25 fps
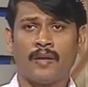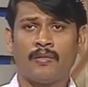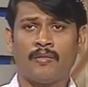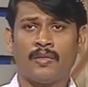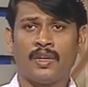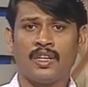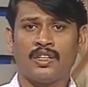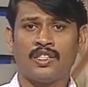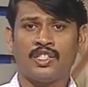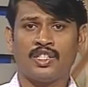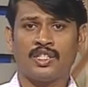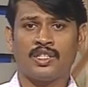
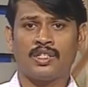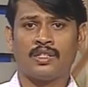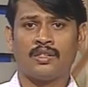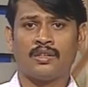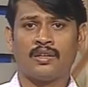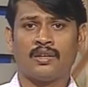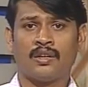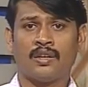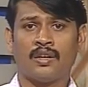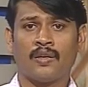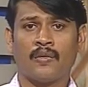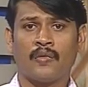in just
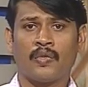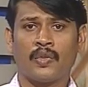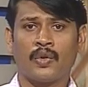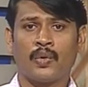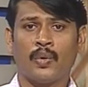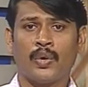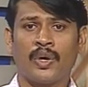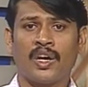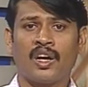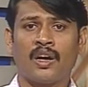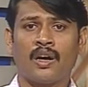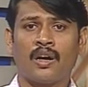
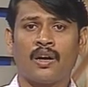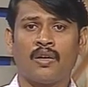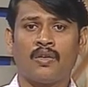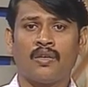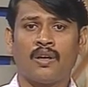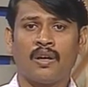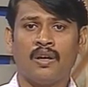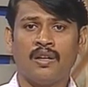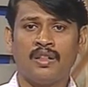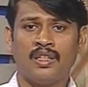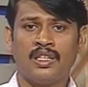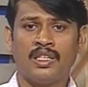going around
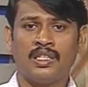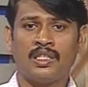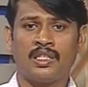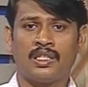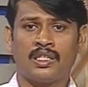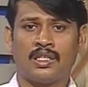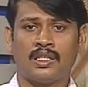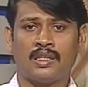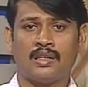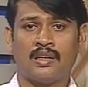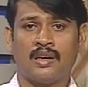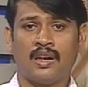all these
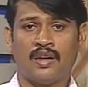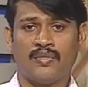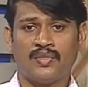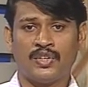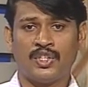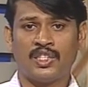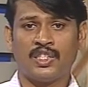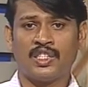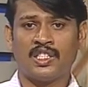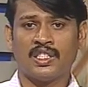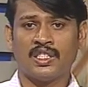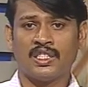
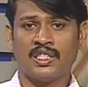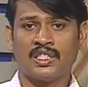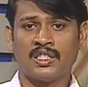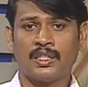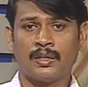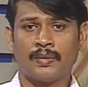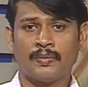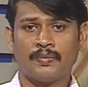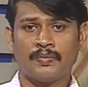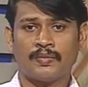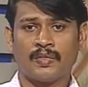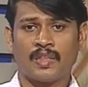officials
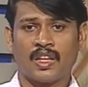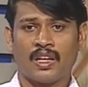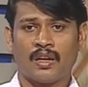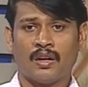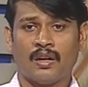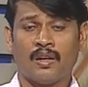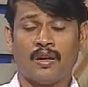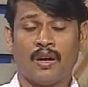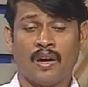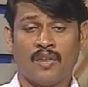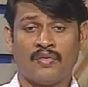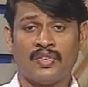
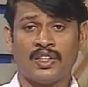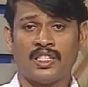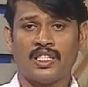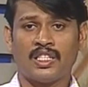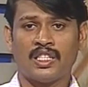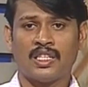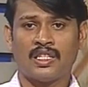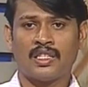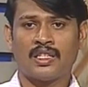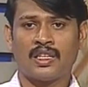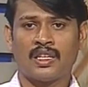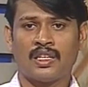
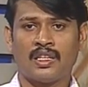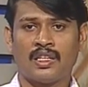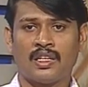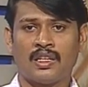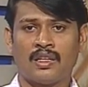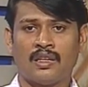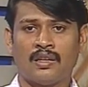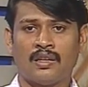offices, and then